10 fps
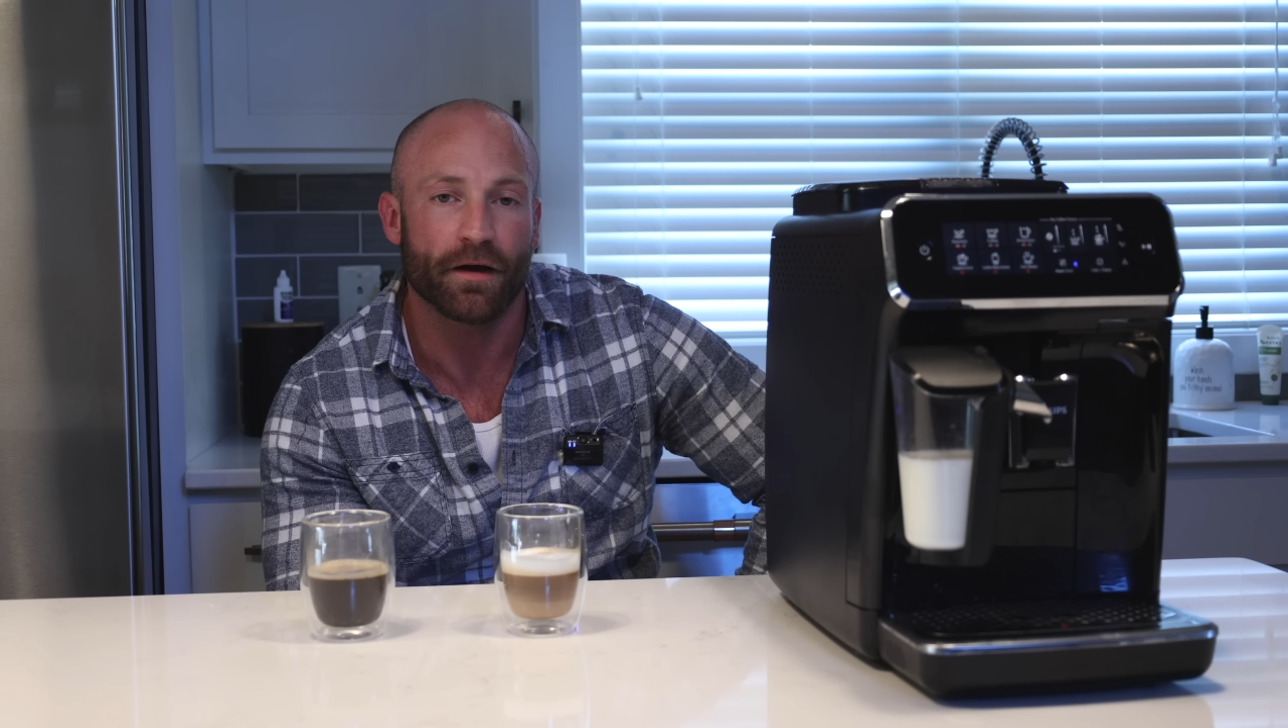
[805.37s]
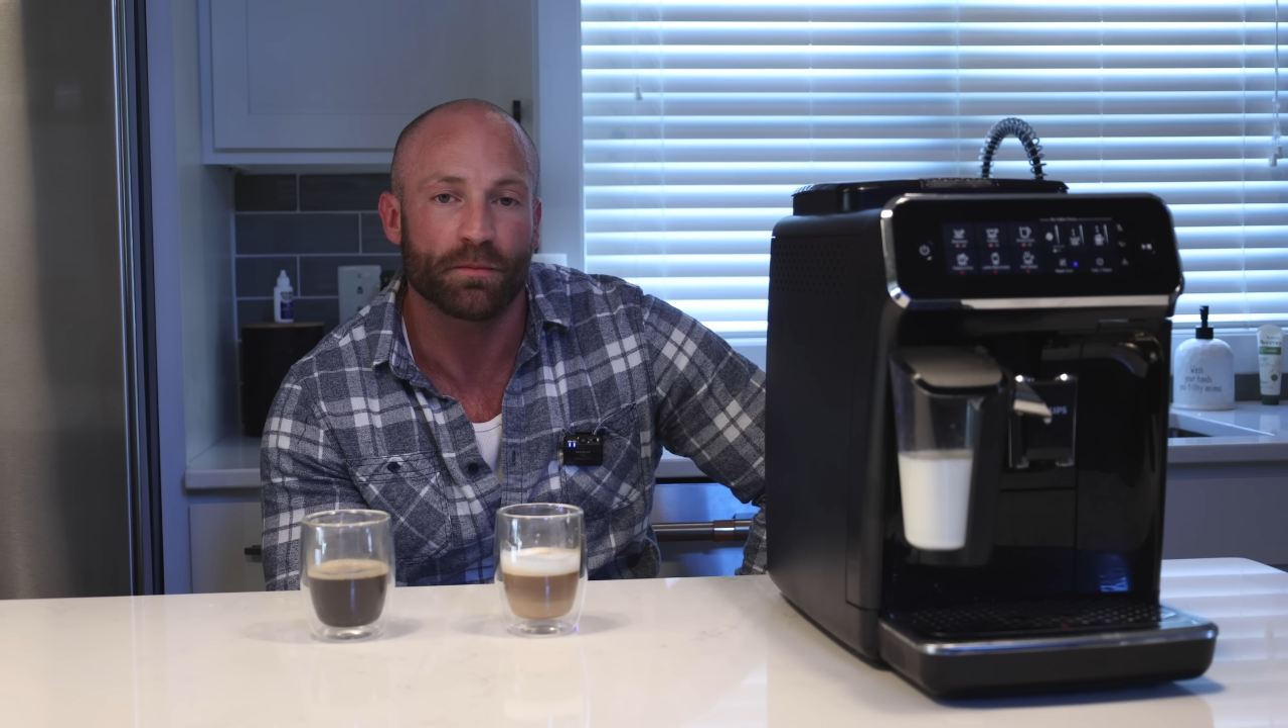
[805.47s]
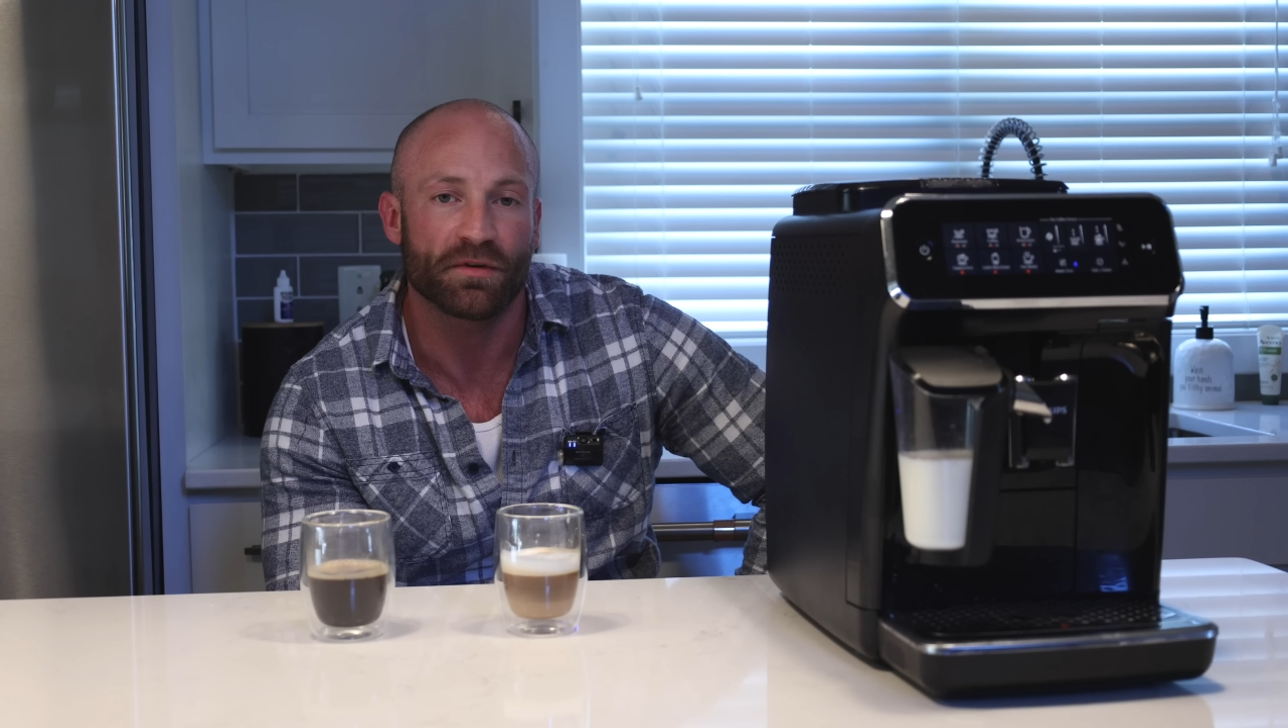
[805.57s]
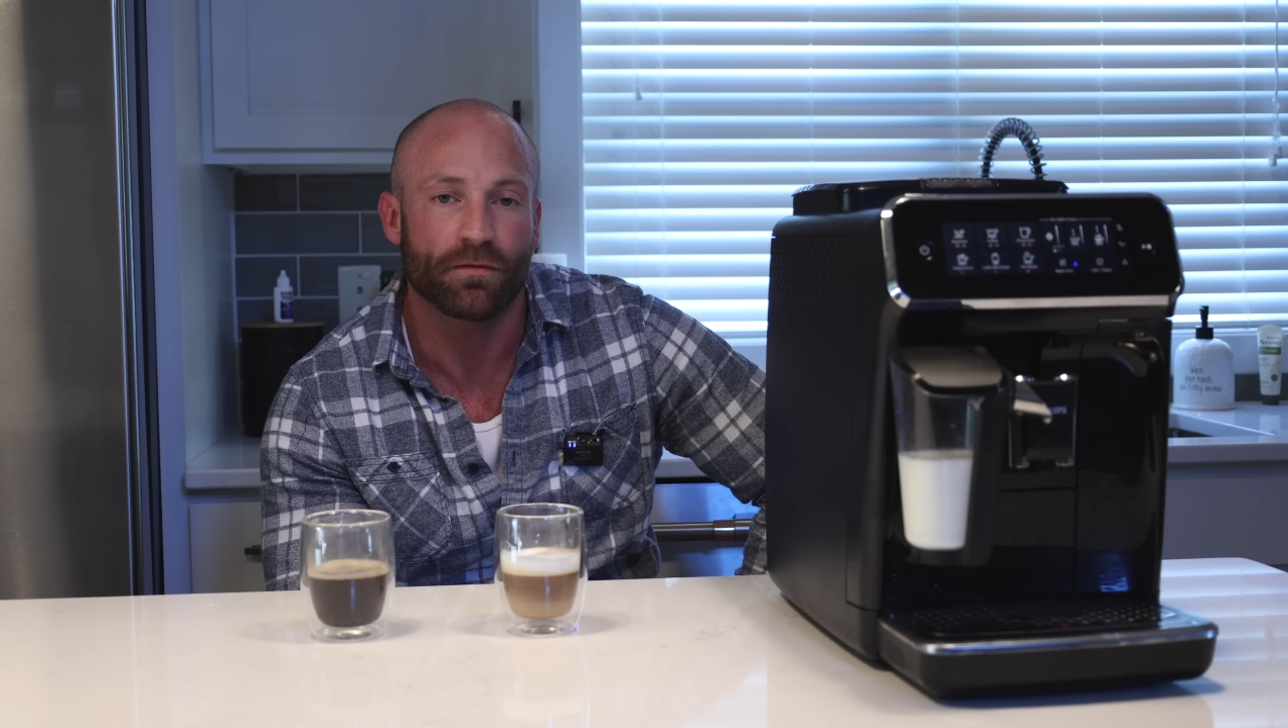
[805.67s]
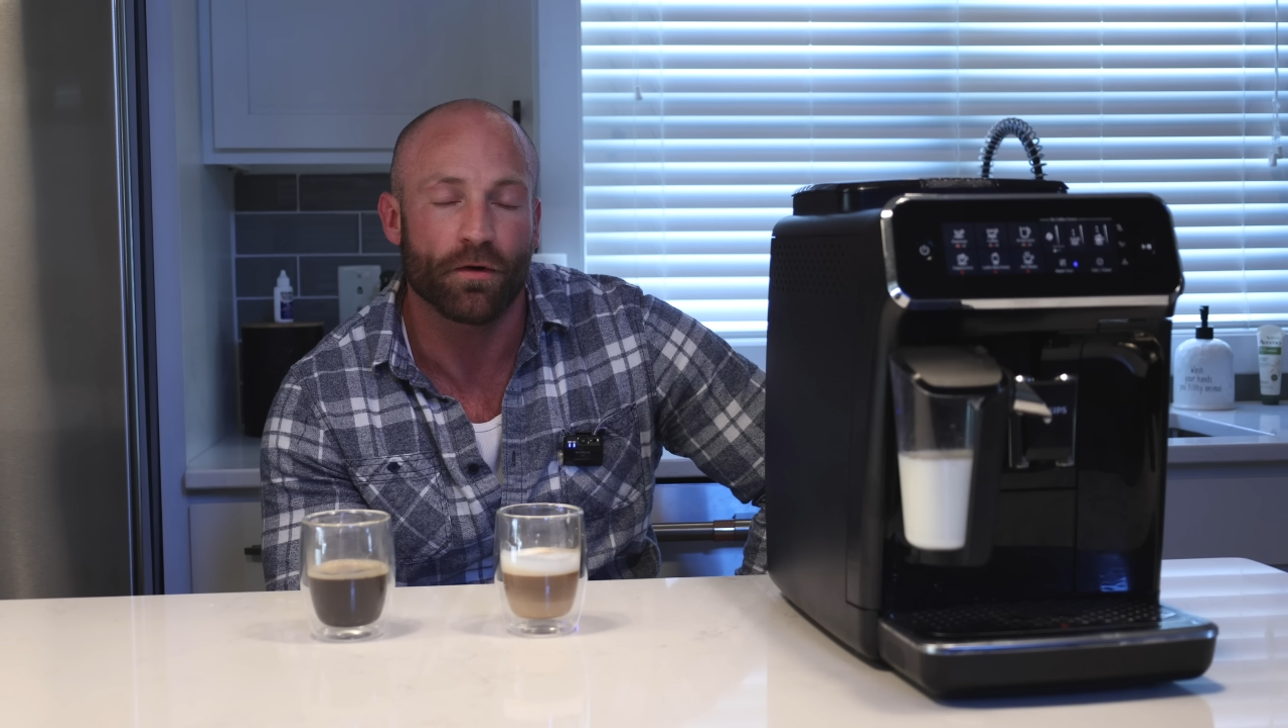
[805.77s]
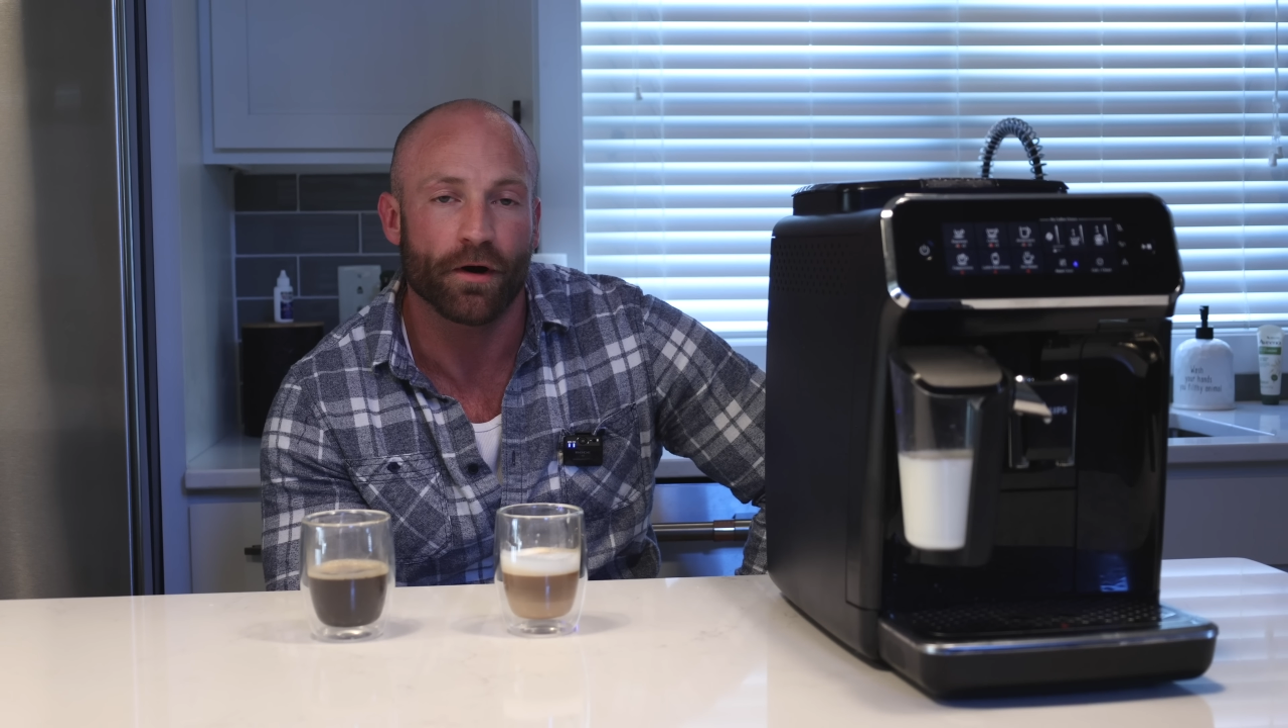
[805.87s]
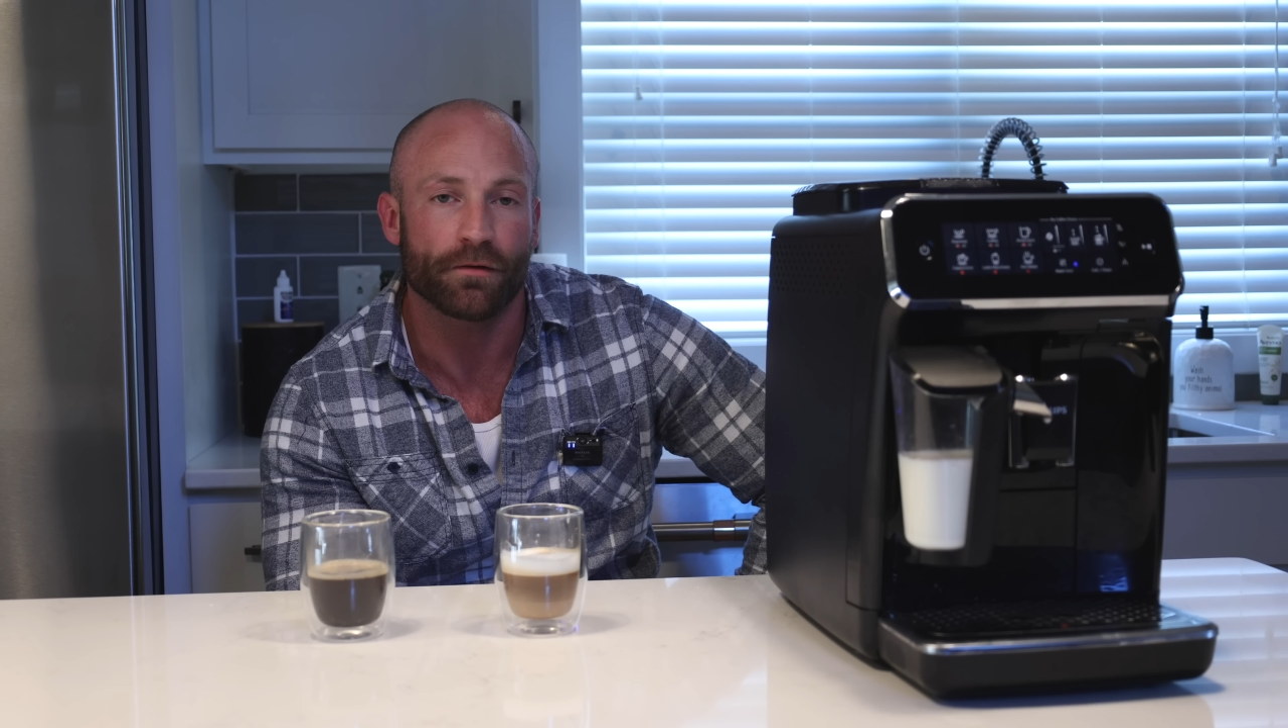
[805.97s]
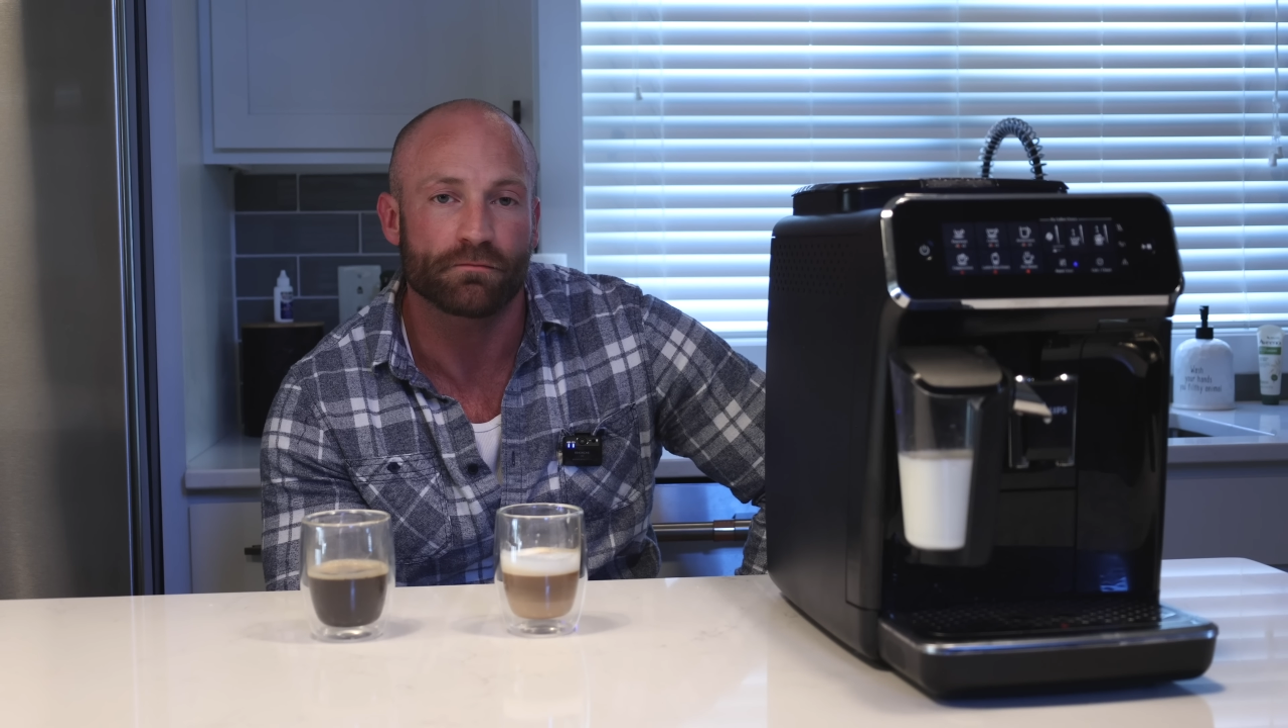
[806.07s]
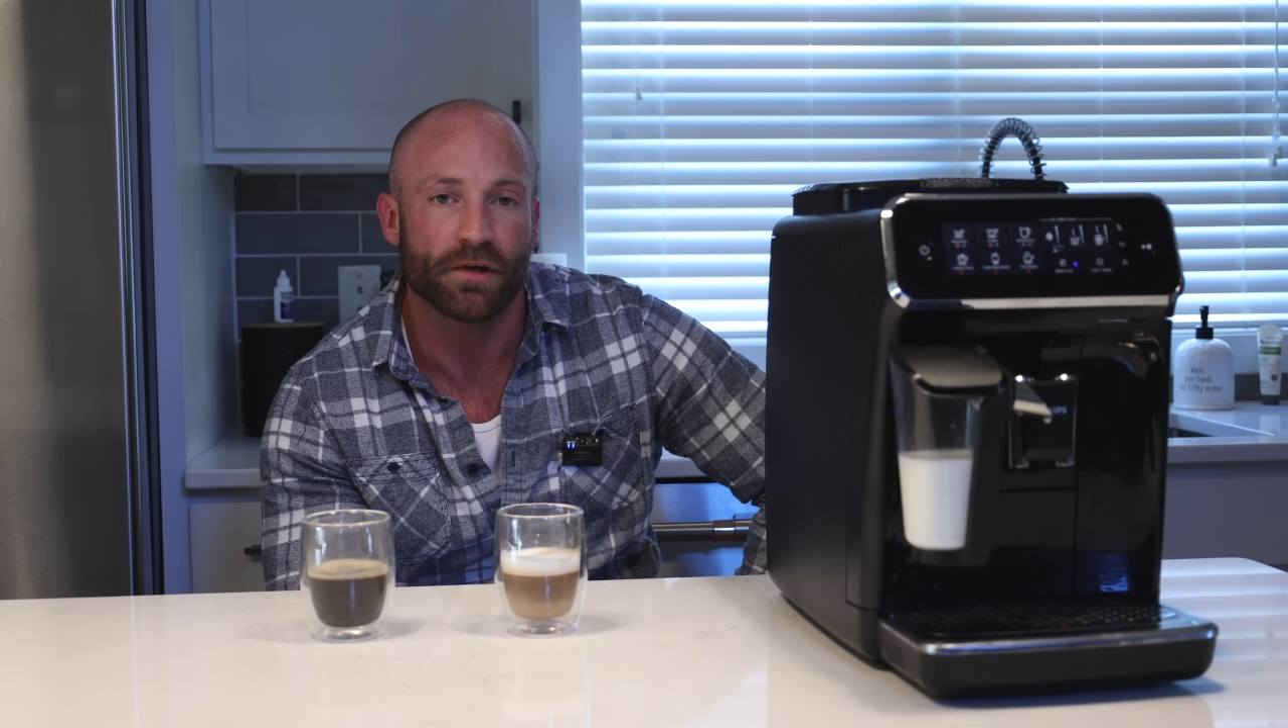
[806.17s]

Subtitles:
before